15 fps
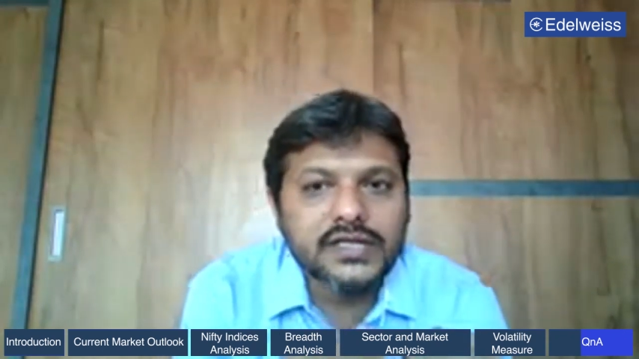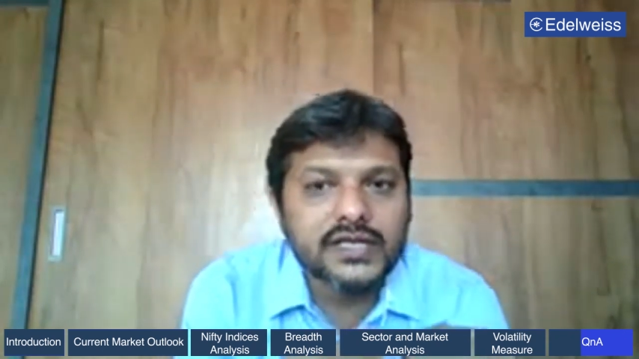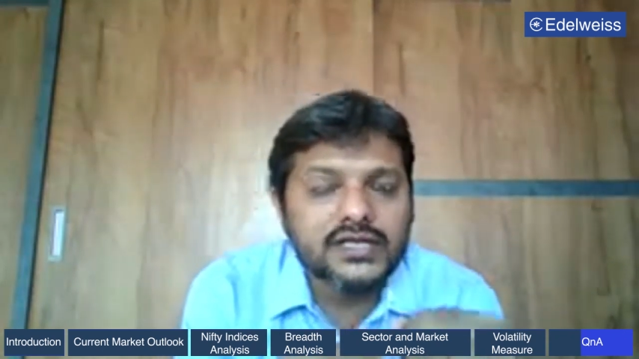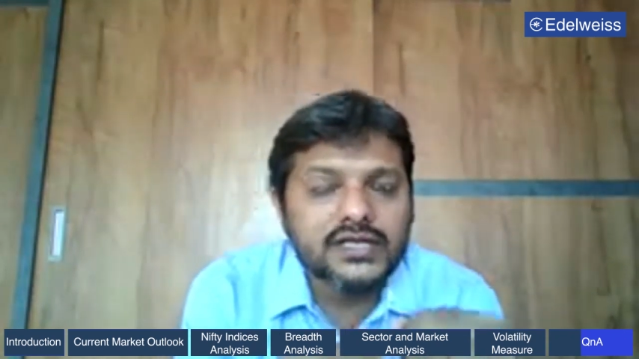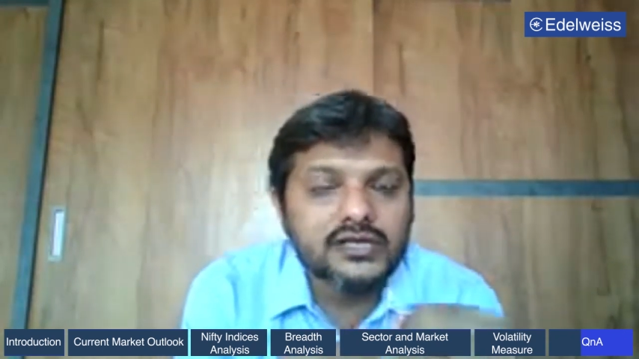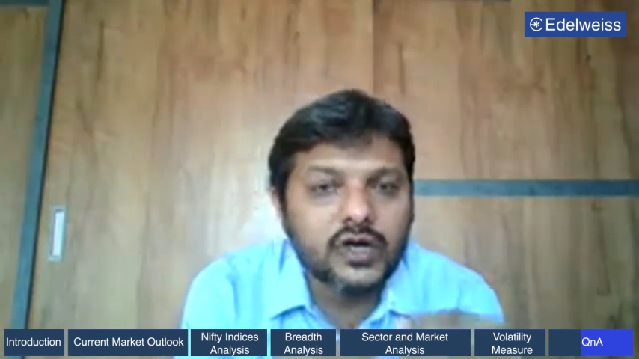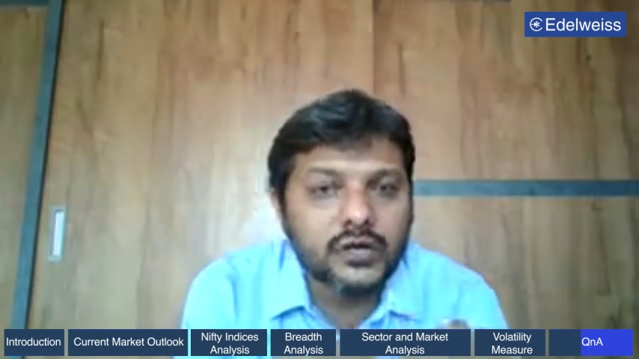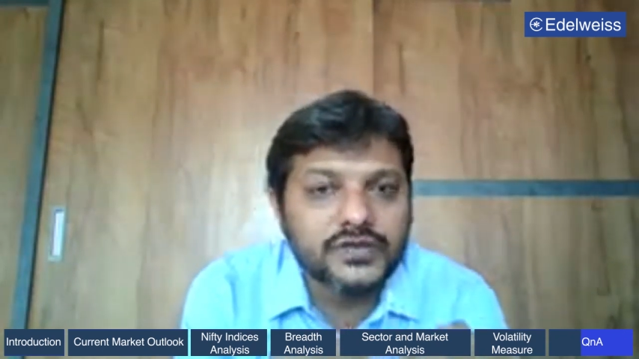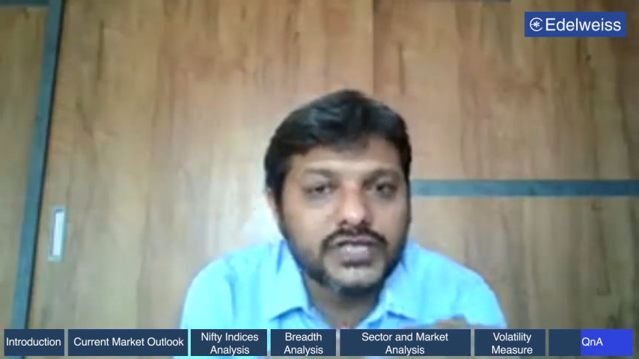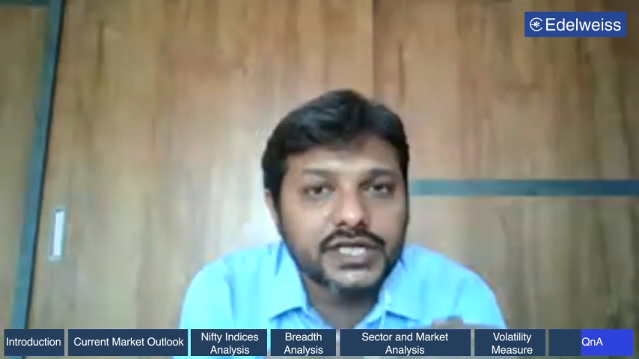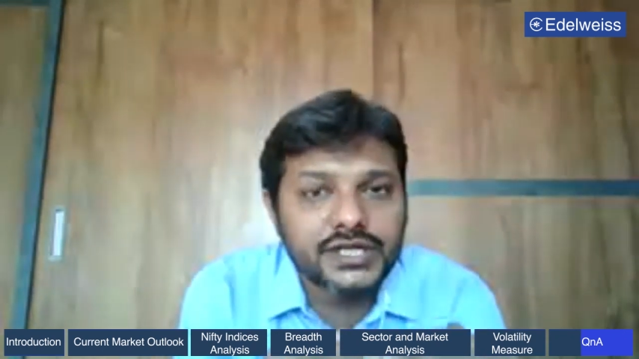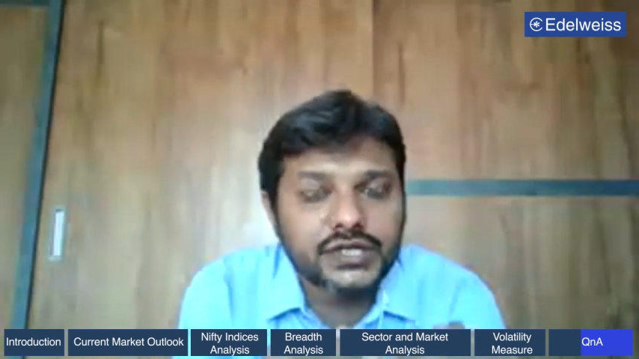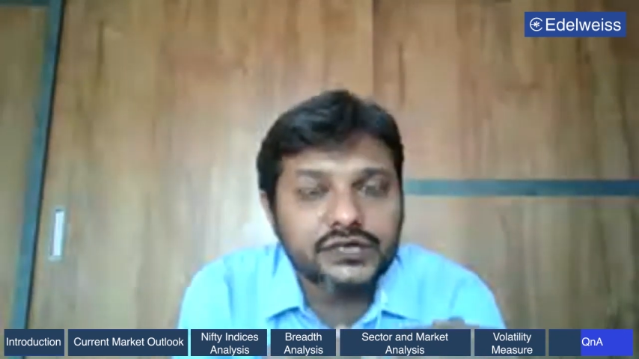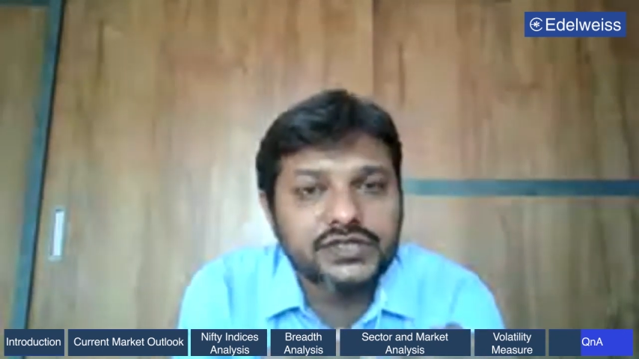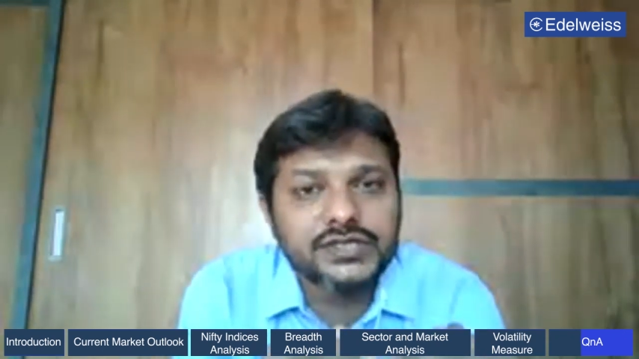then these
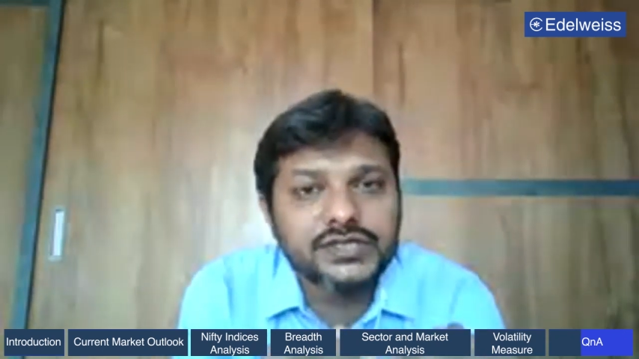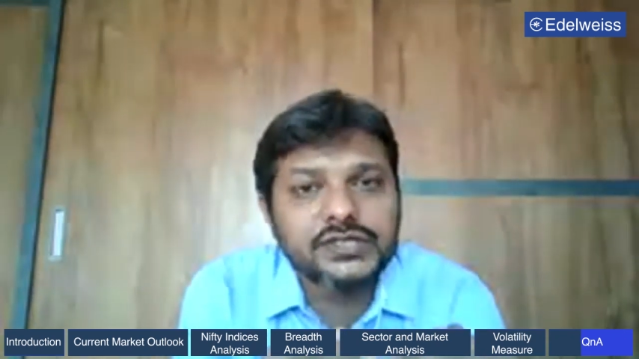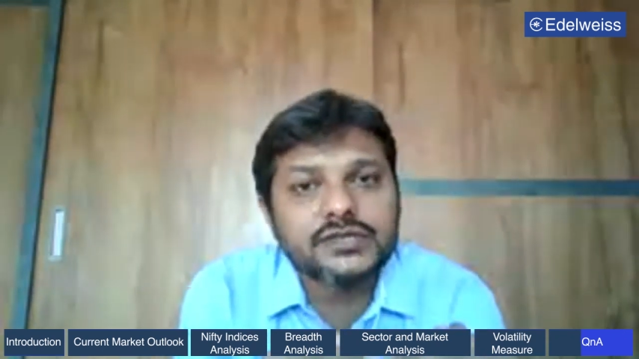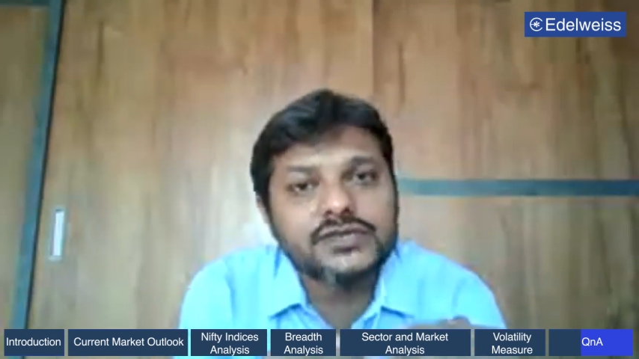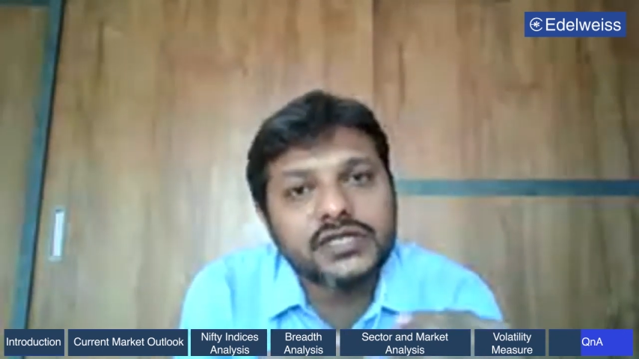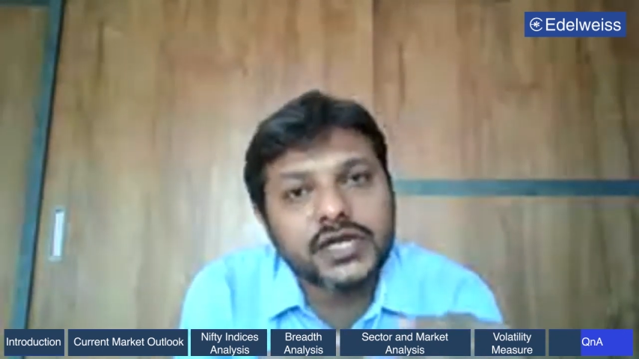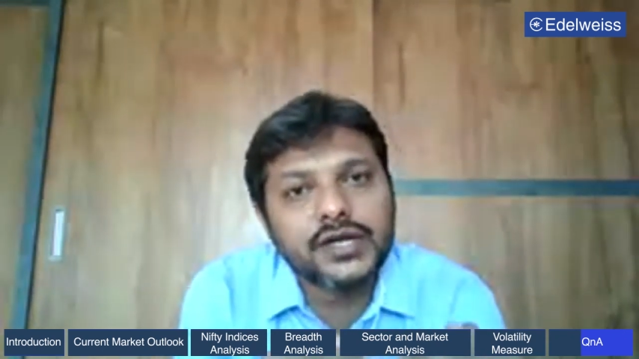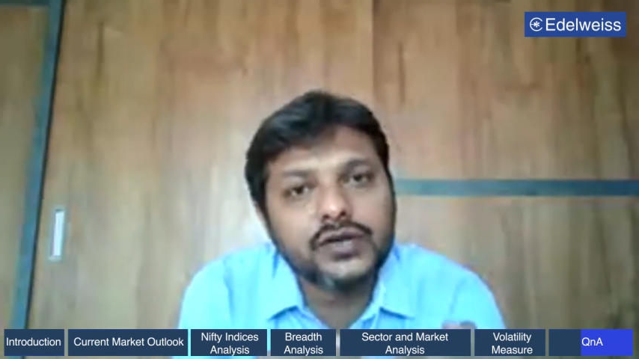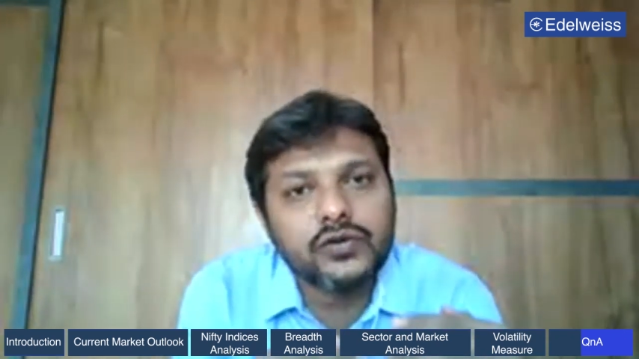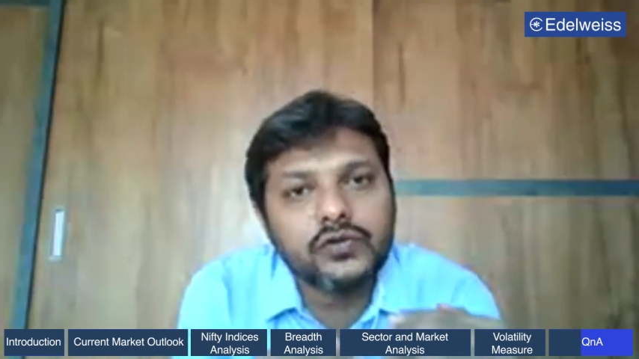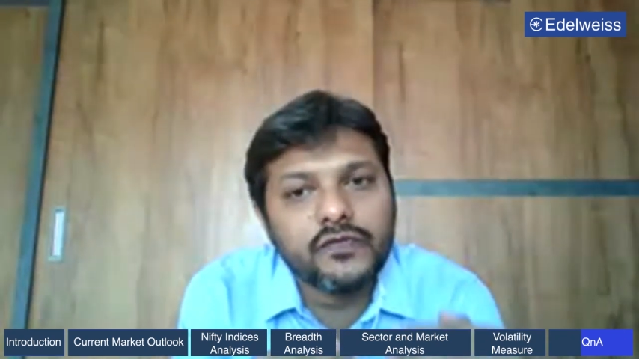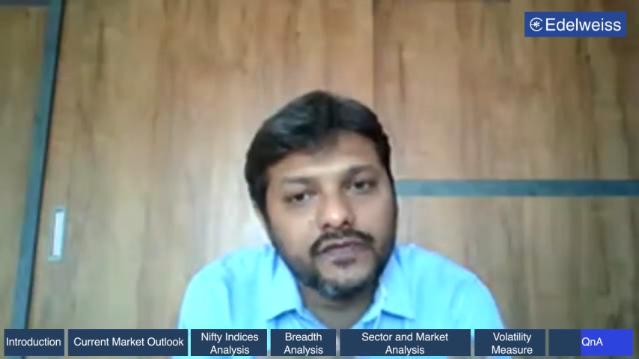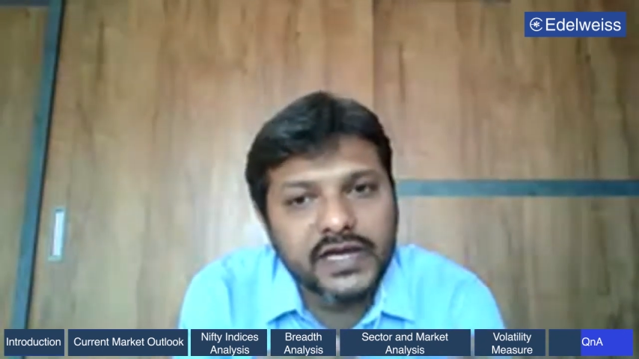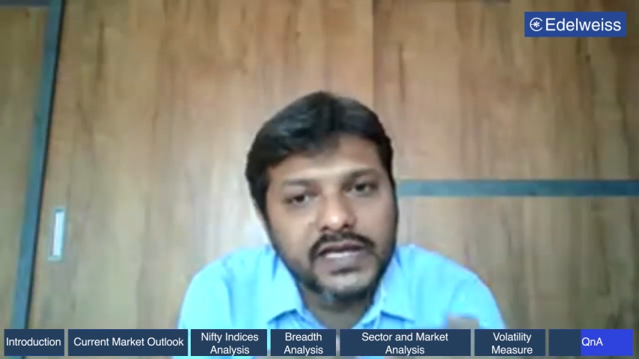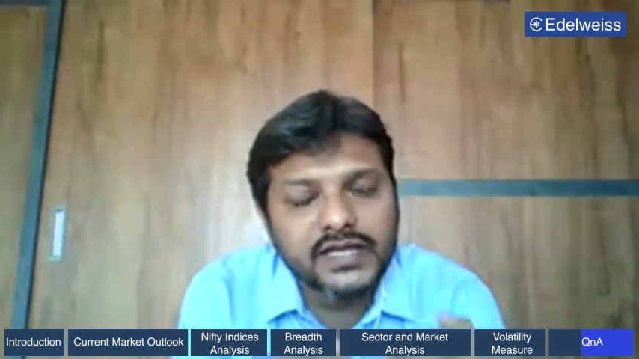objective systems can do
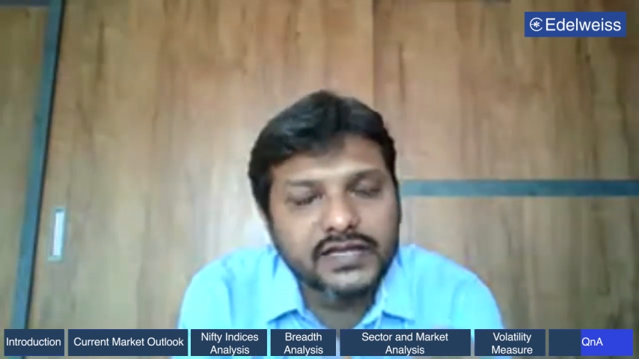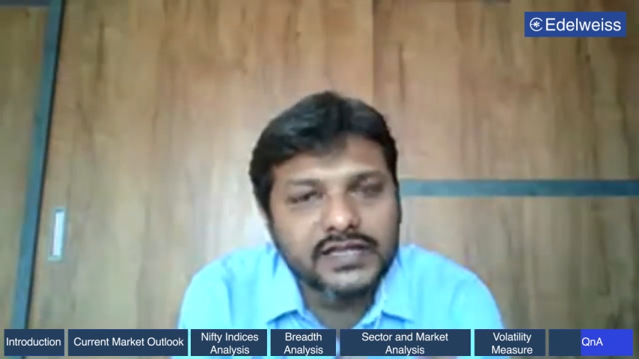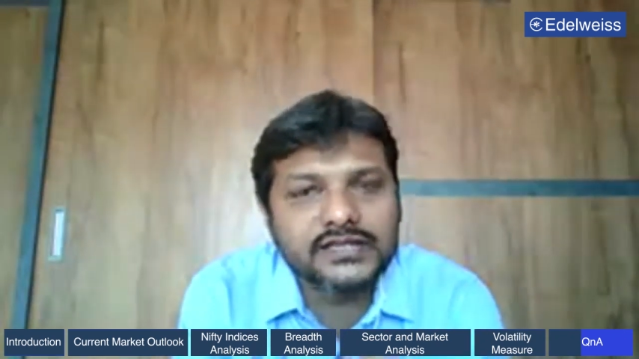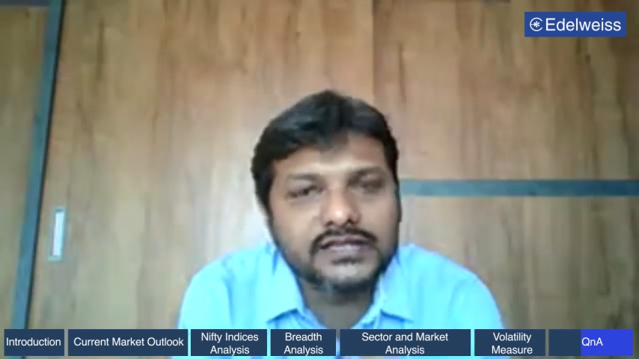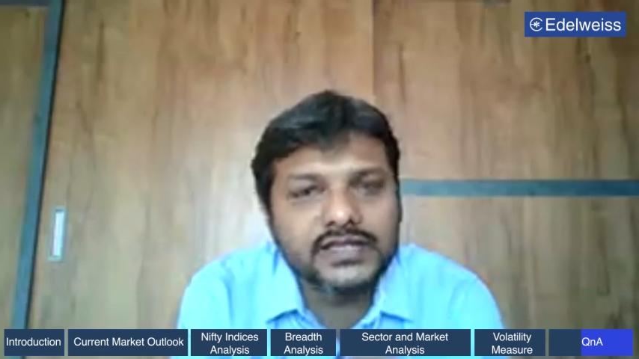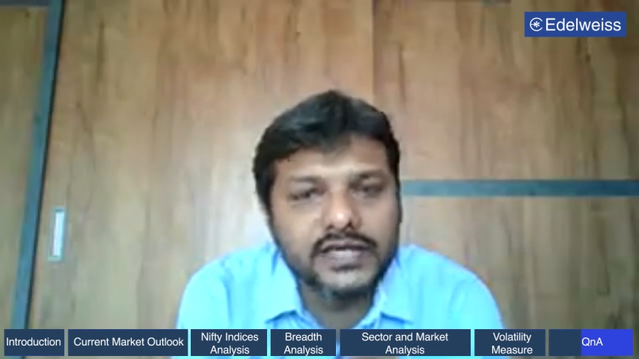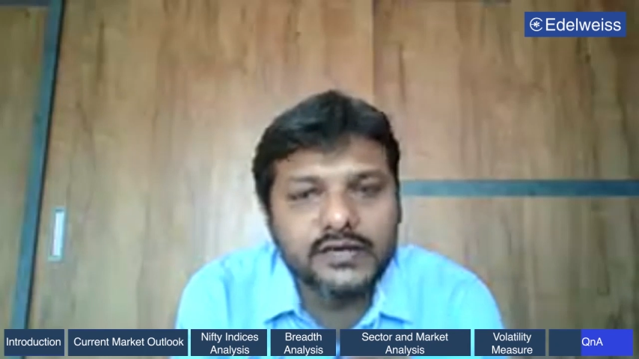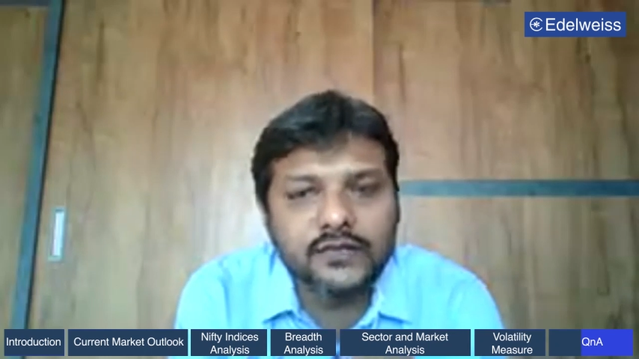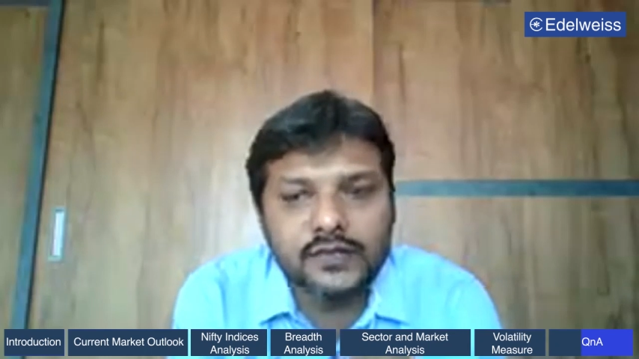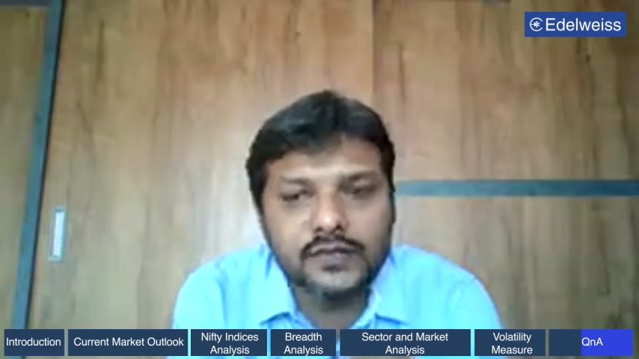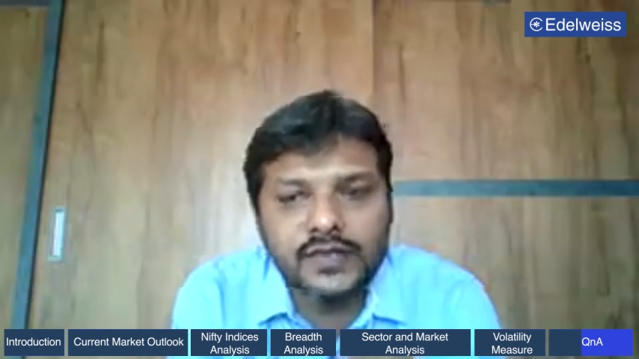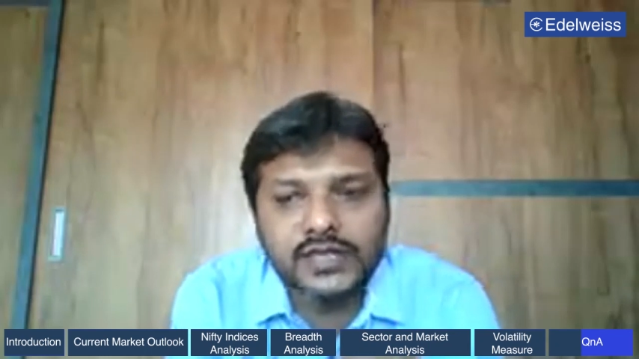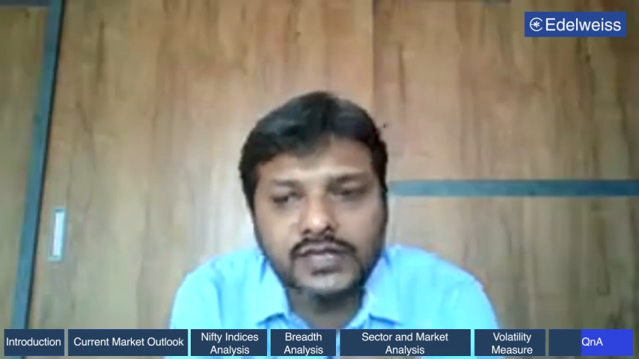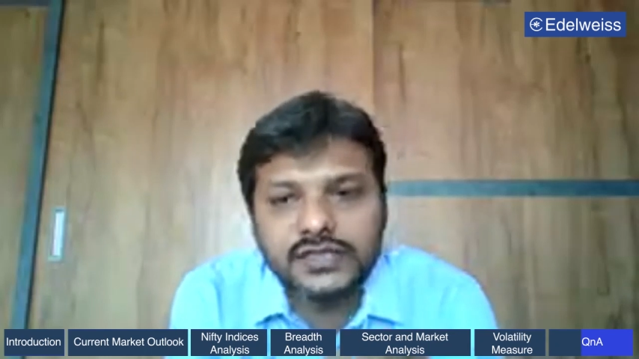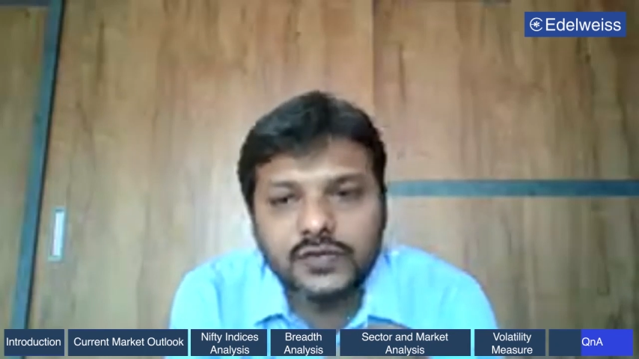well in this environment,